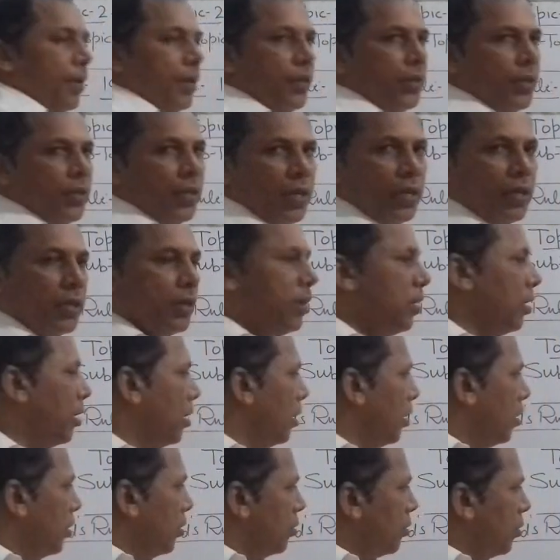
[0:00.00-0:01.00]

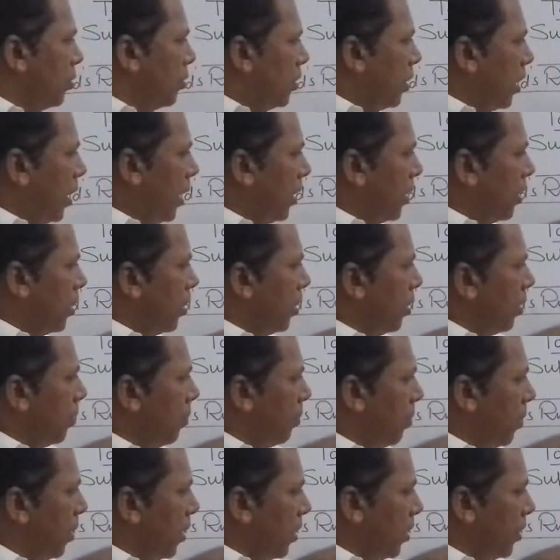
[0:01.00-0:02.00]
pz. So that
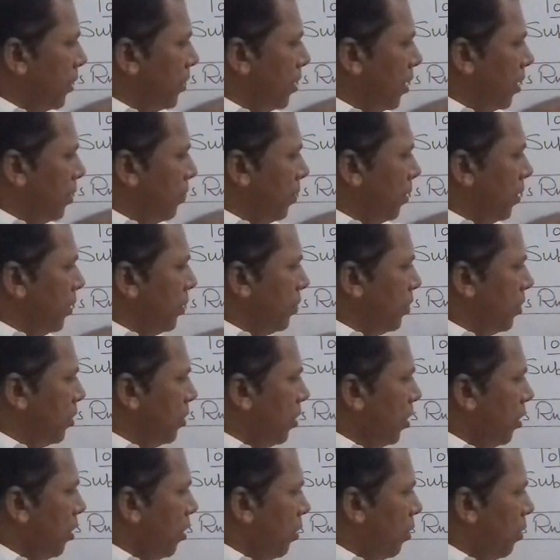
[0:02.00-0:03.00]
number it
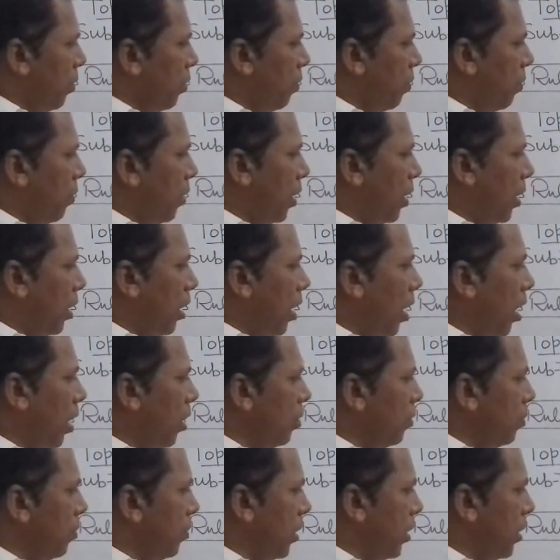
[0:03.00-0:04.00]
means
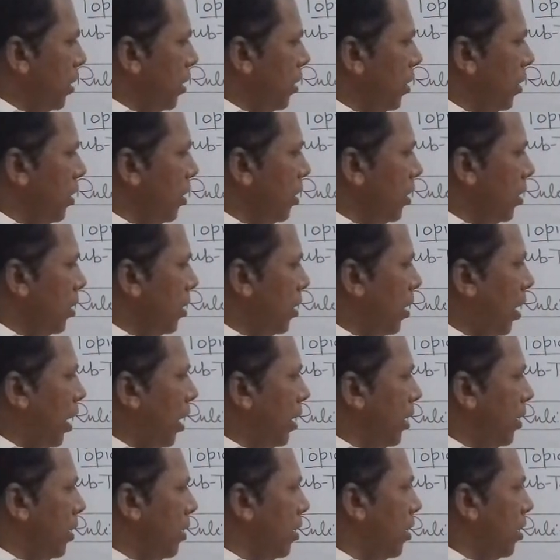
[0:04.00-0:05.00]
how many
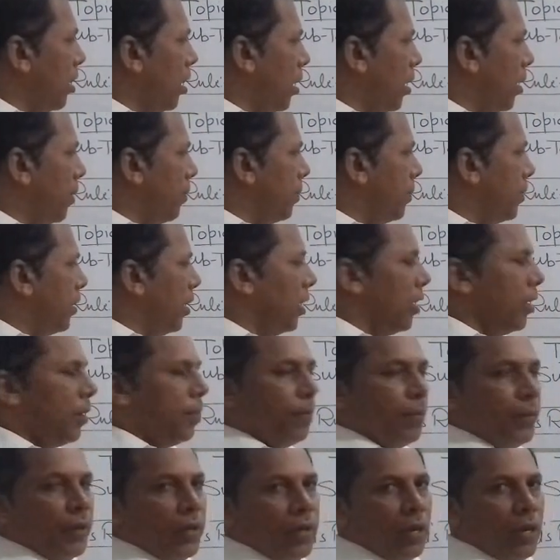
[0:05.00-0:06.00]
kind of
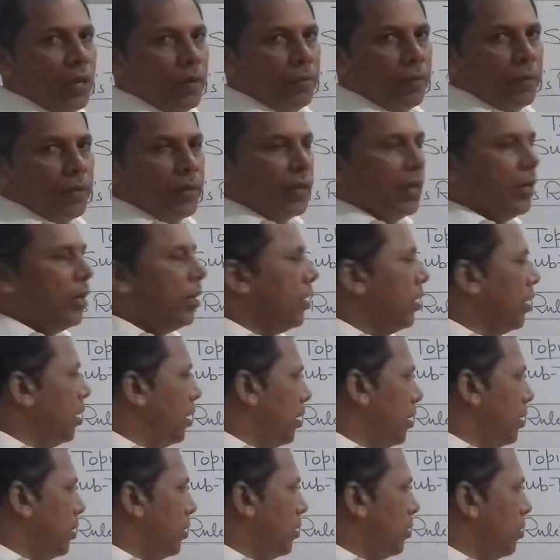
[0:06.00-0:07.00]
that p orbital
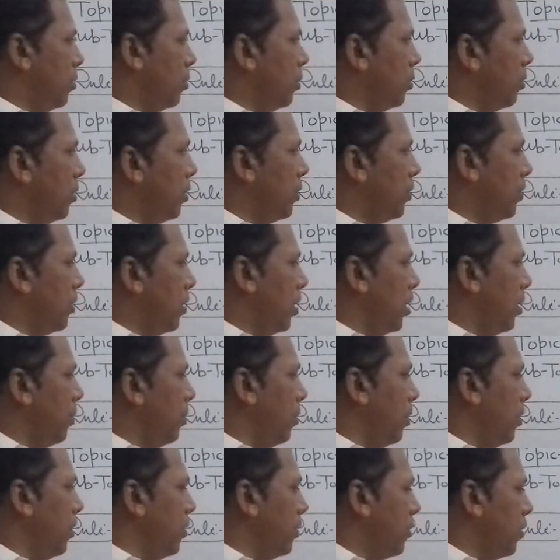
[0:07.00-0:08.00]
is. So this
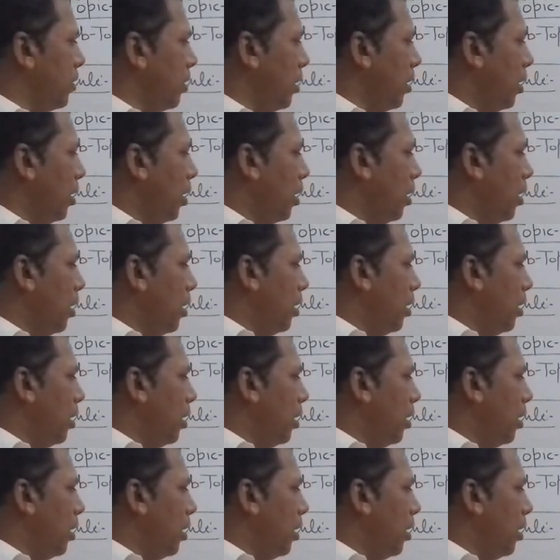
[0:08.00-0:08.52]
3 means